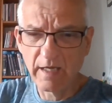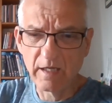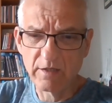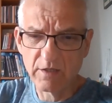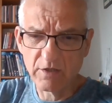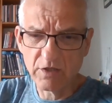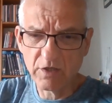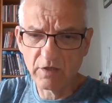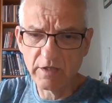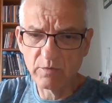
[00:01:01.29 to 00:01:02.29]
It's in
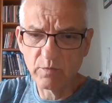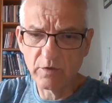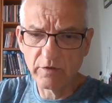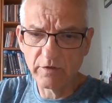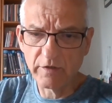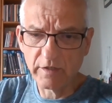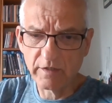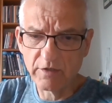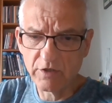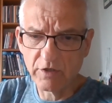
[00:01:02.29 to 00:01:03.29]
solid wood, it's